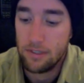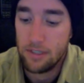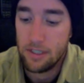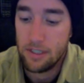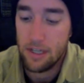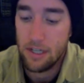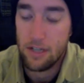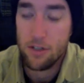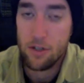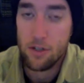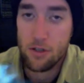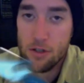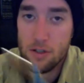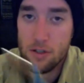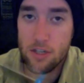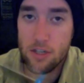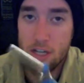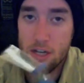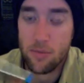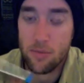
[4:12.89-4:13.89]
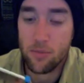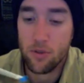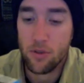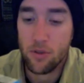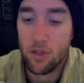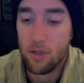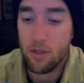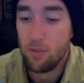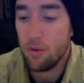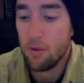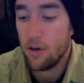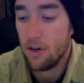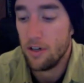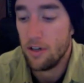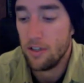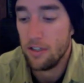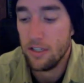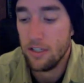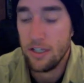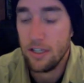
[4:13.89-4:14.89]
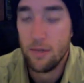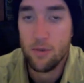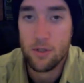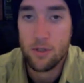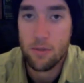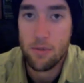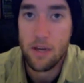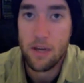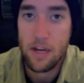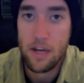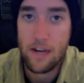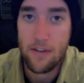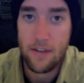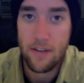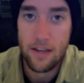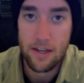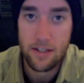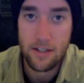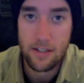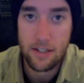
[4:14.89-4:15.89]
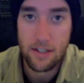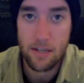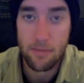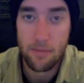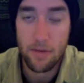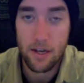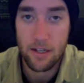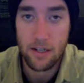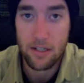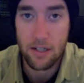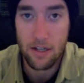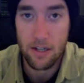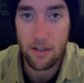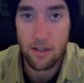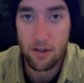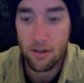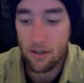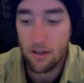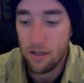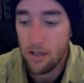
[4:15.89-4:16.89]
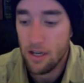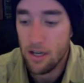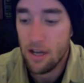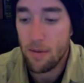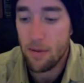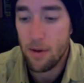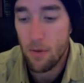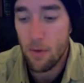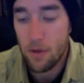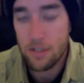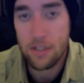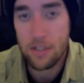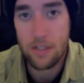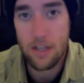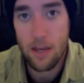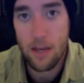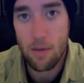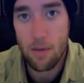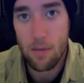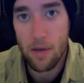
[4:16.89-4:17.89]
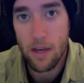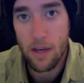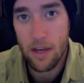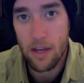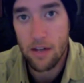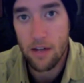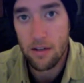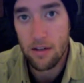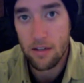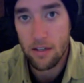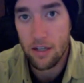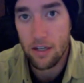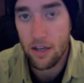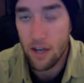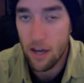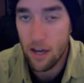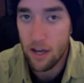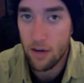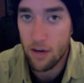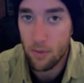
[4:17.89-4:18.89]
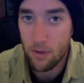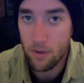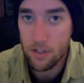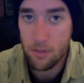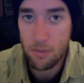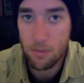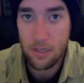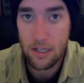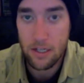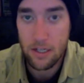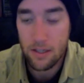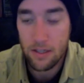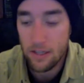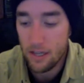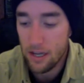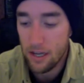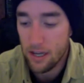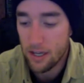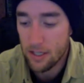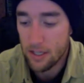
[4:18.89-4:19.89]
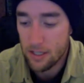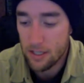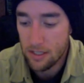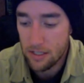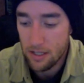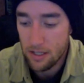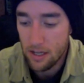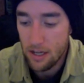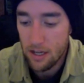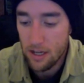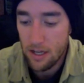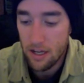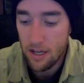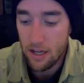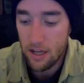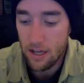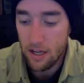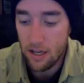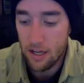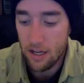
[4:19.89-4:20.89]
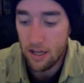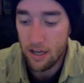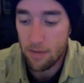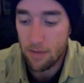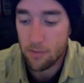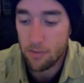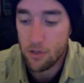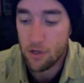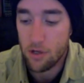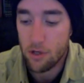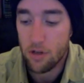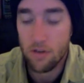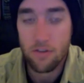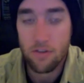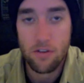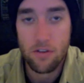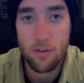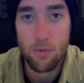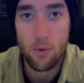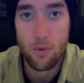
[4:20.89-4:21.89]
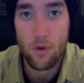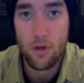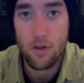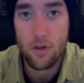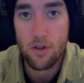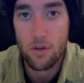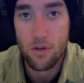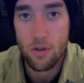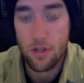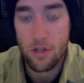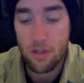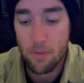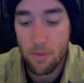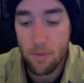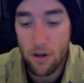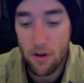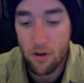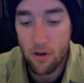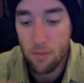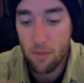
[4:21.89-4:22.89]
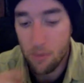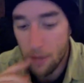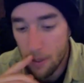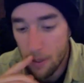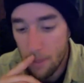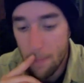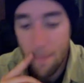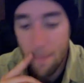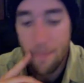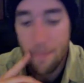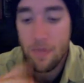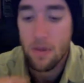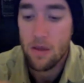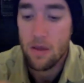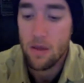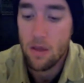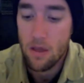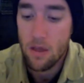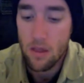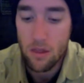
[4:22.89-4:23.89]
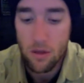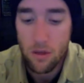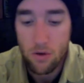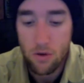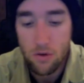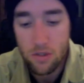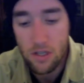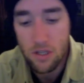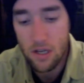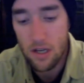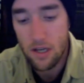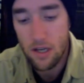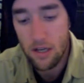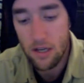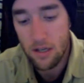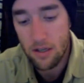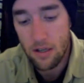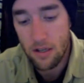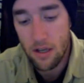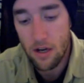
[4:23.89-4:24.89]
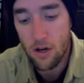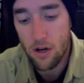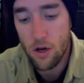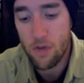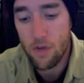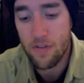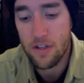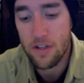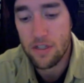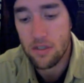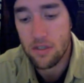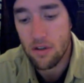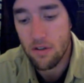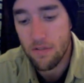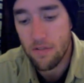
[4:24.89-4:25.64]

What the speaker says: I took this thing completely apart, and it was a pain in the ass to get back together. I mean, it wasn't that bad. It kind of was a pain in the ass, and I'm sure the more you do it, the better. But those, I don't know if it's